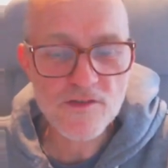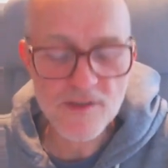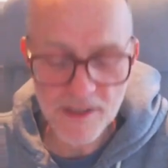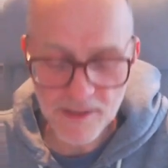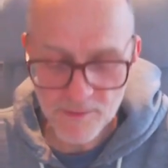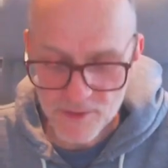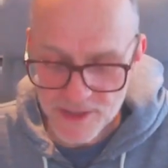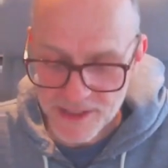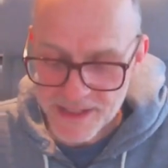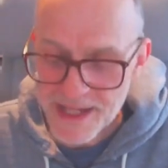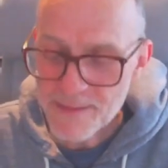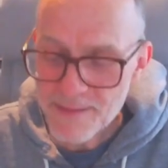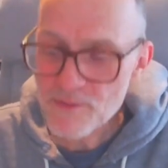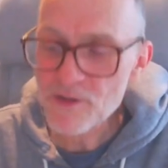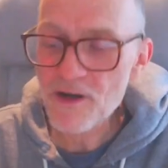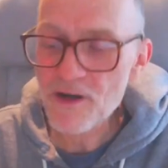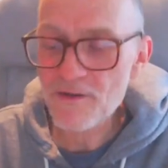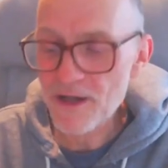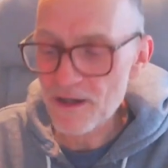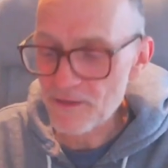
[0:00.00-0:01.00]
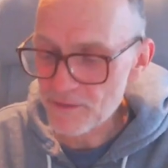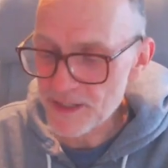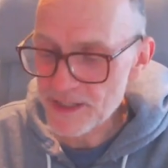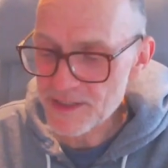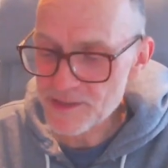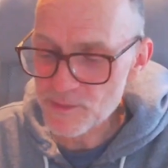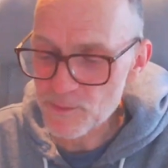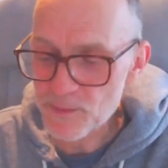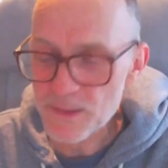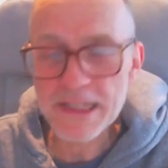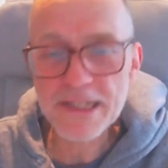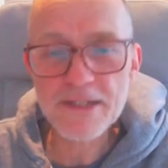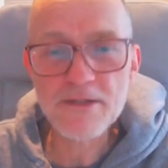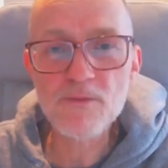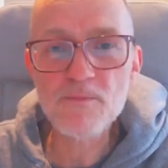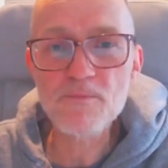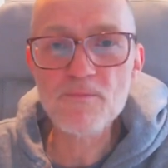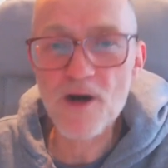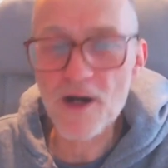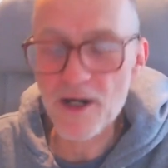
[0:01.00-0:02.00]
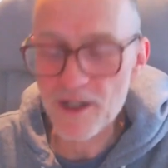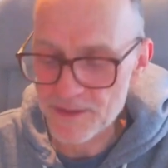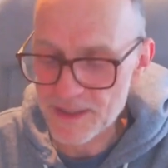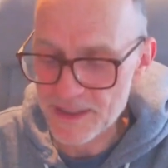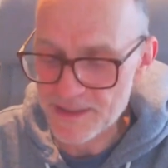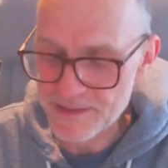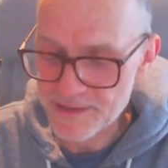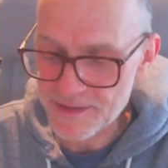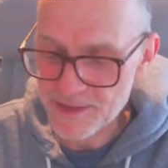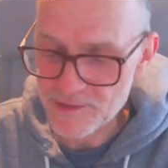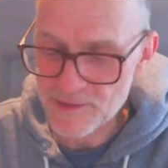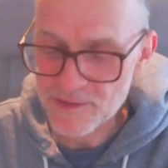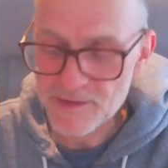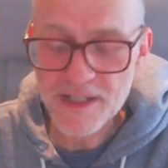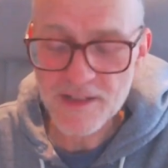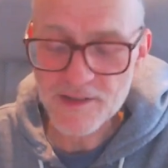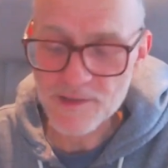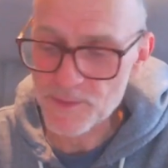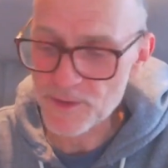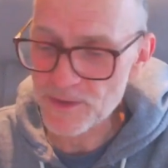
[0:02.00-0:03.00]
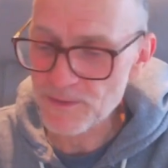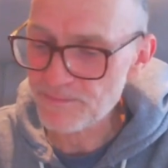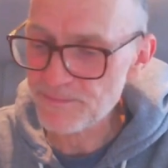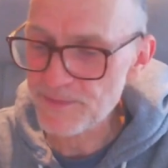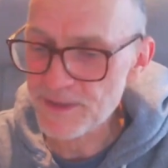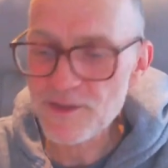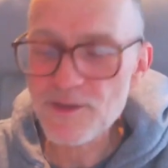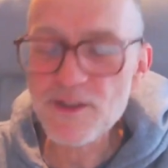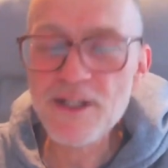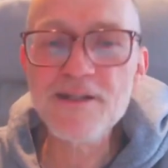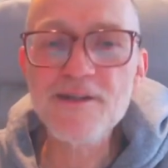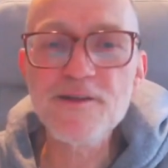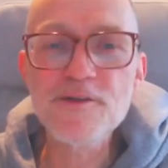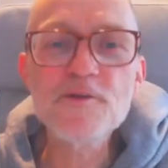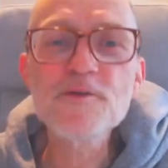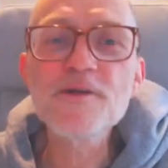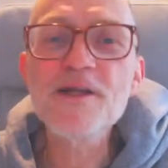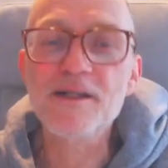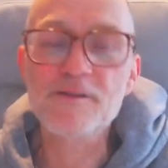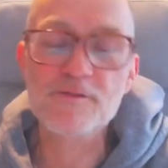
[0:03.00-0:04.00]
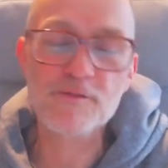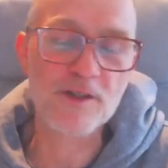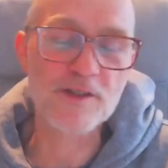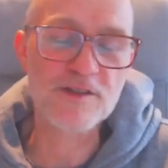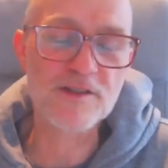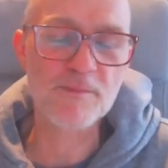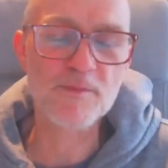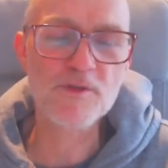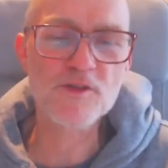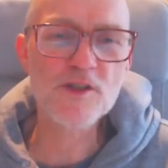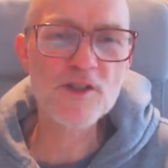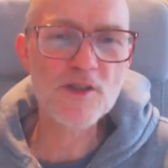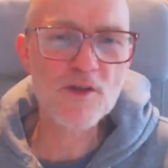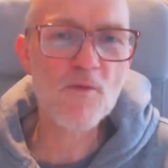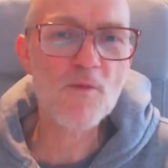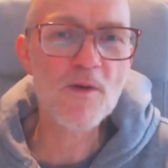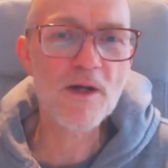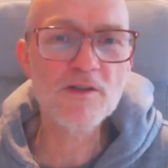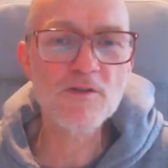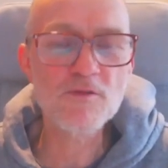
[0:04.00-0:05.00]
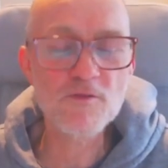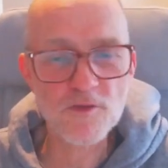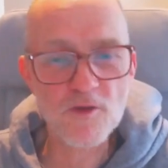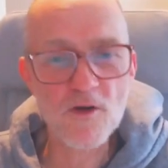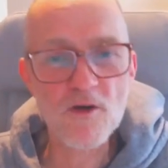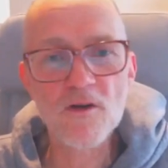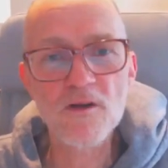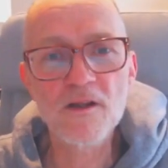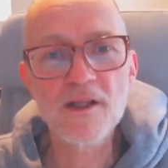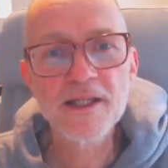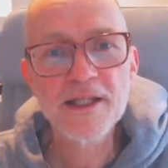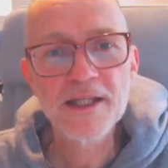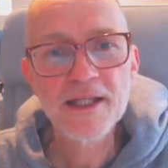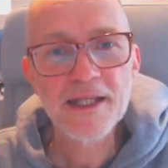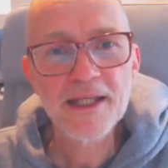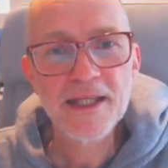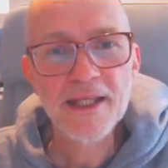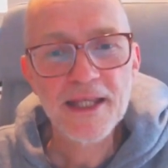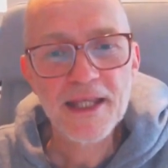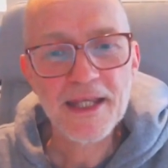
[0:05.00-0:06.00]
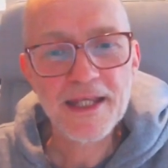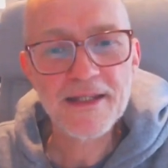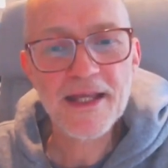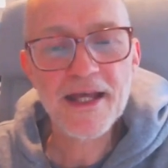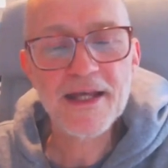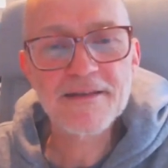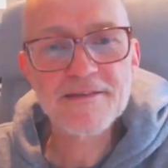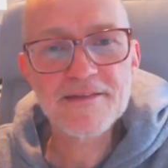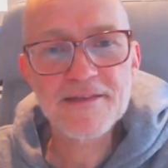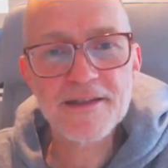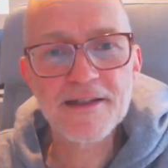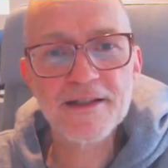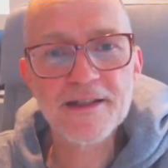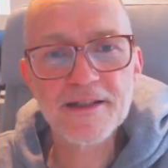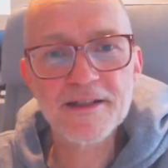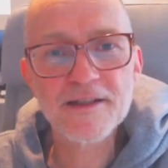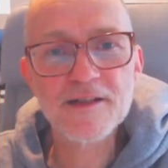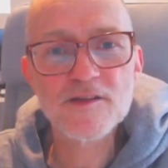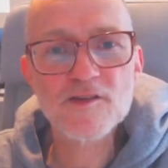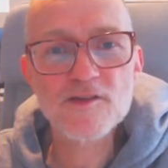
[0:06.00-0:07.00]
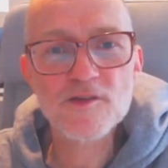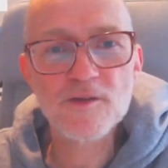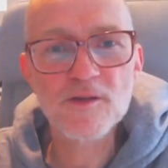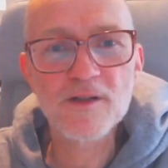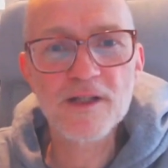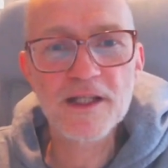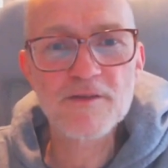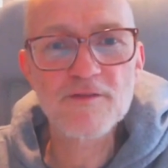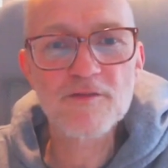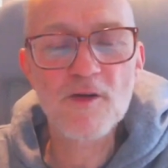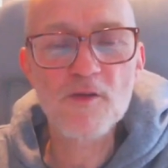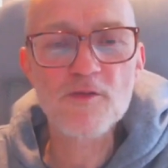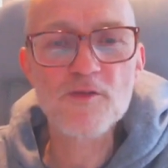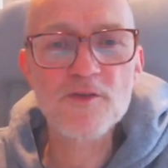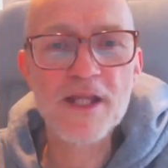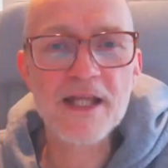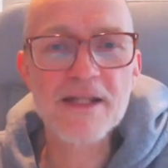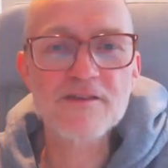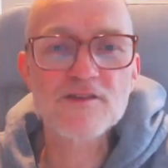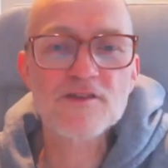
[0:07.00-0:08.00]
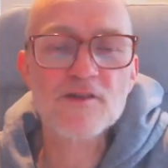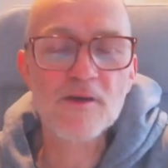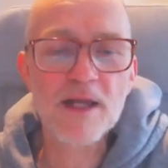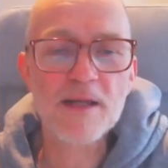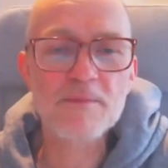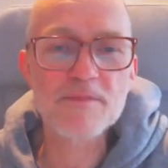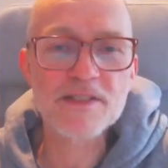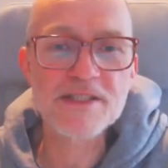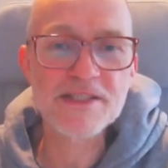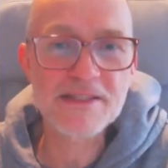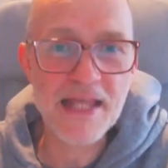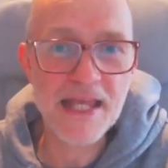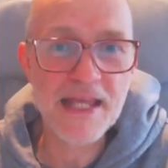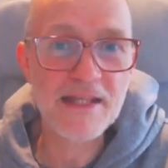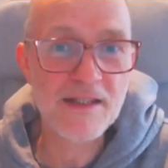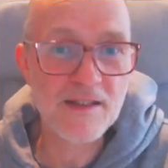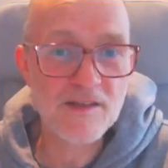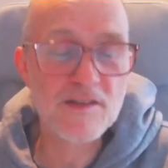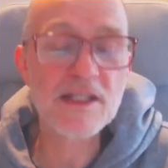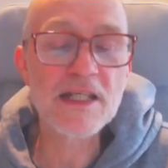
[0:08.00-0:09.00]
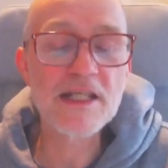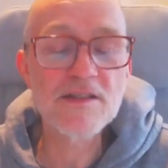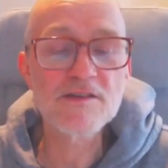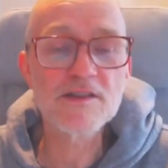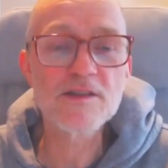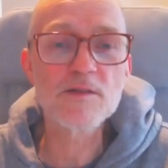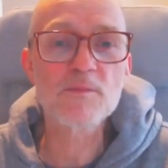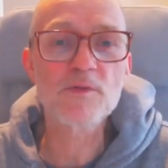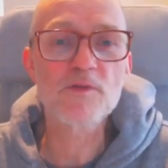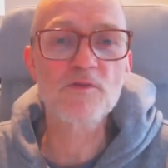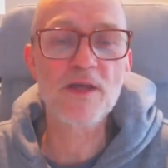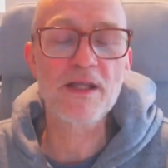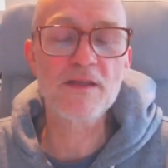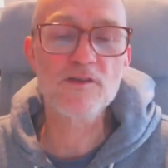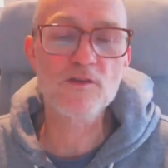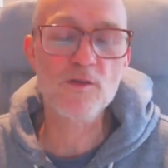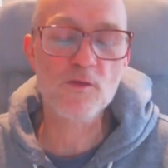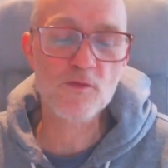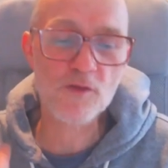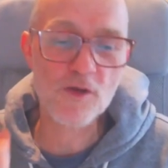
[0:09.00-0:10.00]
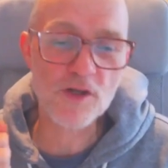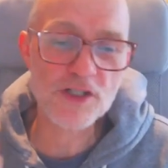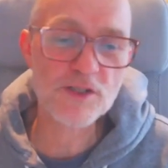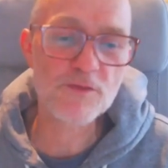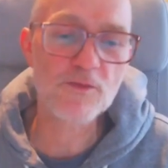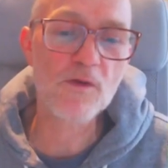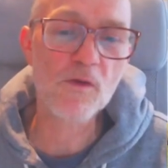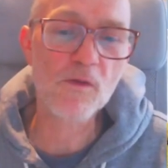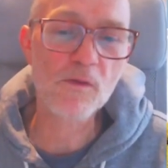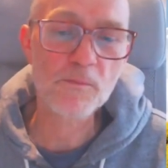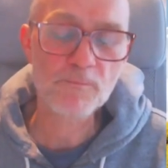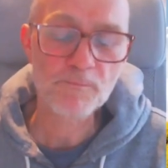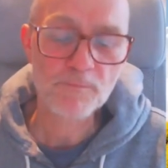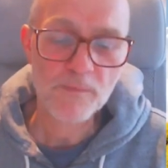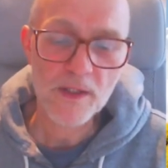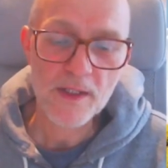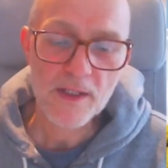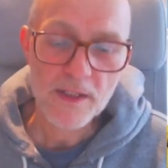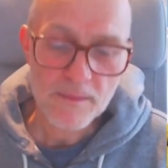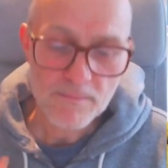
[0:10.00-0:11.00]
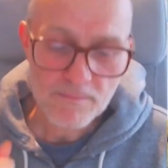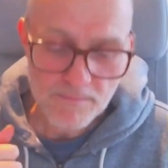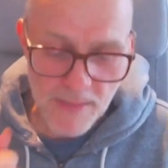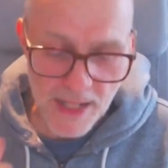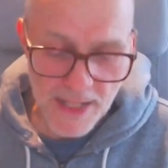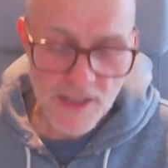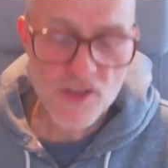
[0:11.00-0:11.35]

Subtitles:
And then we said, yeah, but on our list we need to mark this and this and this, but you didn't do that, for example. So you don't want to fall in that fall for that mistake that's easy to prevent. So first of all, make